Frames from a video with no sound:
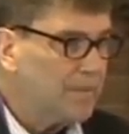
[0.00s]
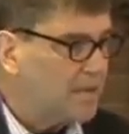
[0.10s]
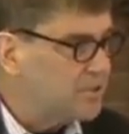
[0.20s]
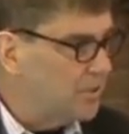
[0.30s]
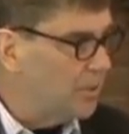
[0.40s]

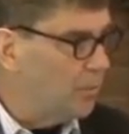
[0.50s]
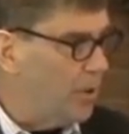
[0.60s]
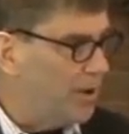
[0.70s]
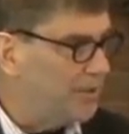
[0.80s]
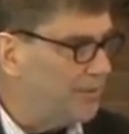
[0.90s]
I started
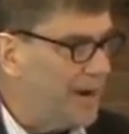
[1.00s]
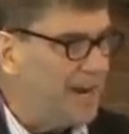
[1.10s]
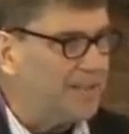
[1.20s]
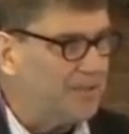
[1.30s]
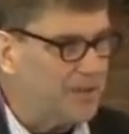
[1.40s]
walking
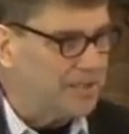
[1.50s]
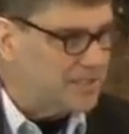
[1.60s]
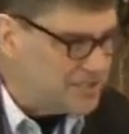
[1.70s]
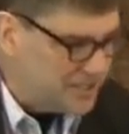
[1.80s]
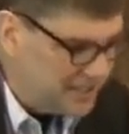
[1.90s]
around and looking
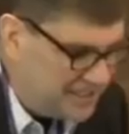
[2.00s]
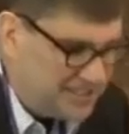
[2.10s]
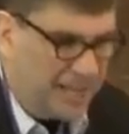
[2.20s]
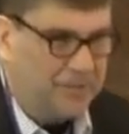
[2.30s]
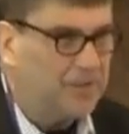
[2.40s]
and seeing
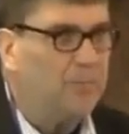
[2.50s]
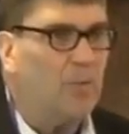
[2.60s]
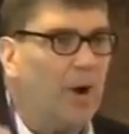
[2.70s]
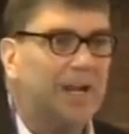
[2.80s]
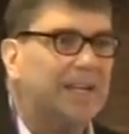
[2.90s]
exactly,
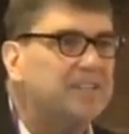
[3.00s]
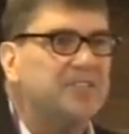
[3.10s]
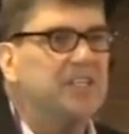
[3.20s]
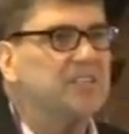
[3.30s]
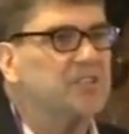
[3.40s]
number one, I didn't
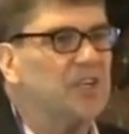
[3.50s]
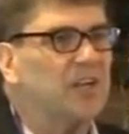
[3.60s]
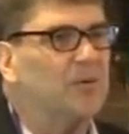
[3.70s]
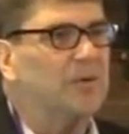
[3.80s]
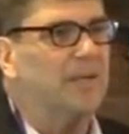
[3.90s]
see a
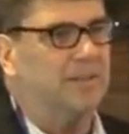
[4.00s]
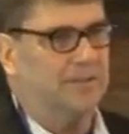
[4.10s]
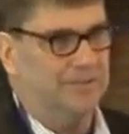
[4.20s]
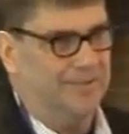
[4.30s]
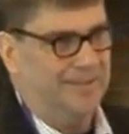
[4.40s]
single
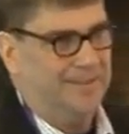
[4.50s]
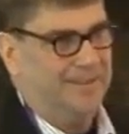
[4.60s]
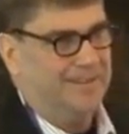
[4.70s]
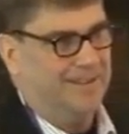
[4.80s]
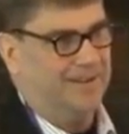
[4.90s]
Kindle.
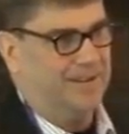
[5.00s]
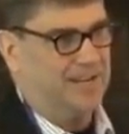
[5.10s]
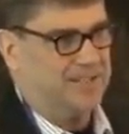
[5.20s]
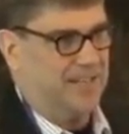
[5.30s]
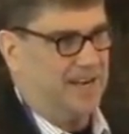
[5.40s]

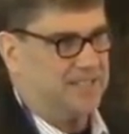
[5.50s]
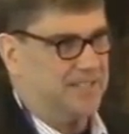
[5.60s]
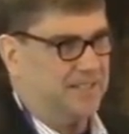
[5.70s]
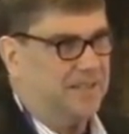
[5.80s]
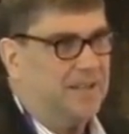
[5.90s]
Okay, so that's
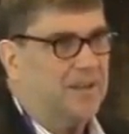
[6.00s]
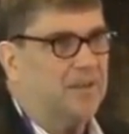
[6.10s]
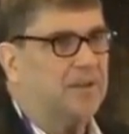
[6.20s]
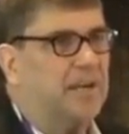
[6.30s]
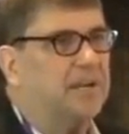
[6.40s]
it.
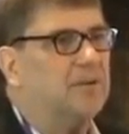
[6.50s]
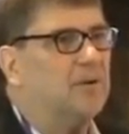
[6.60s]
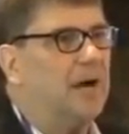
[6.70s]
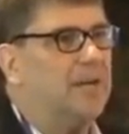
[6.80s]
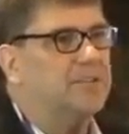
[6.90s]
The
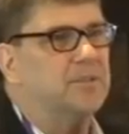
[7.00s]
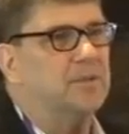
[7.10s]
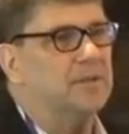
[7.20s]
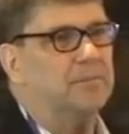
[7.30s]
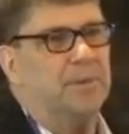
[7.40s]
Kindle, as
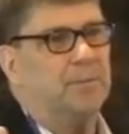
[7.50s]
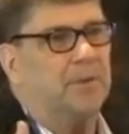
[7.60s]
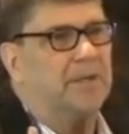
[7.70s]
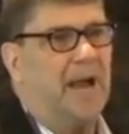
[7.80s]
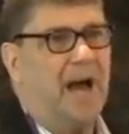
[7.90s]
you,
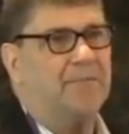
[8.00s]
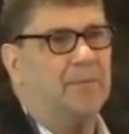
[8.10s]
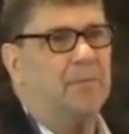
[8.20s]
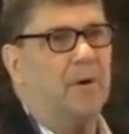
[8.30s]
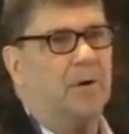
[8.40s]
people that have
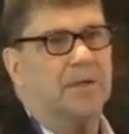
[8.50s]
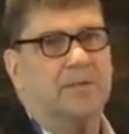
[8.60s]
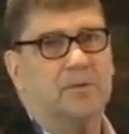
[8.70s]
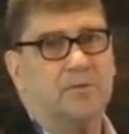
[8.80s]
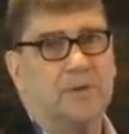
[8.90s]
them, all you
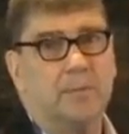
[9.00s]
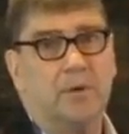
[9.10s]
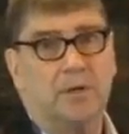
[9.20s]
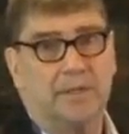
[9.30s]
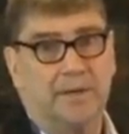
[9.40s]
can do is read a
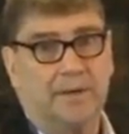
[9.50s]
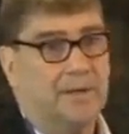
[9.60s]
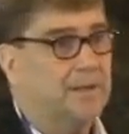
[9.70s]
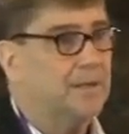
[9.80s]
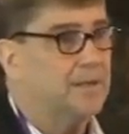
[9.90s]
book there.
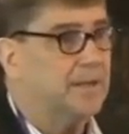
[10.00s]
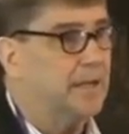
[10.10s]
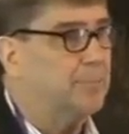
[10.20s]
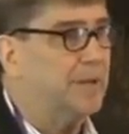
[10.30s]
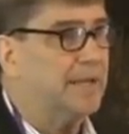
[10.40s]
You
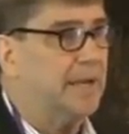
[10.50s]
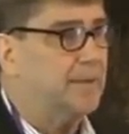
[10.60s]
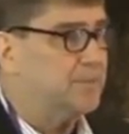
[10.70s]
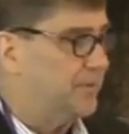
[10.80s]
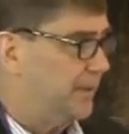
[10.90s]
can't play
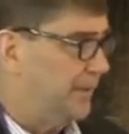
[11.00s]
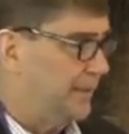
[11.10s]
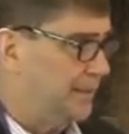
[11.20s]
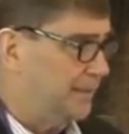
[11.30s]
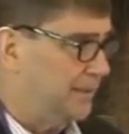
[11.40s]
games or
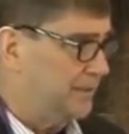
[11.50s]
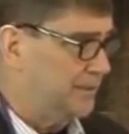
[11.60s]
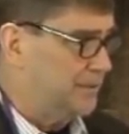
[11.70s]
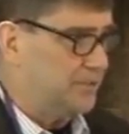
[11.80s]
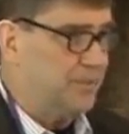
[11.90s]
anything, you can
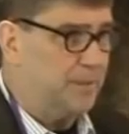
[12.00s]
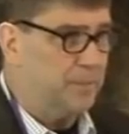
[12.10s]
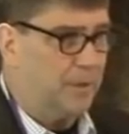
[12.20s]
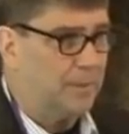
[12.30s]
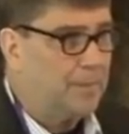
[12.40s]
just read a
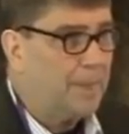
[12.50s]
book.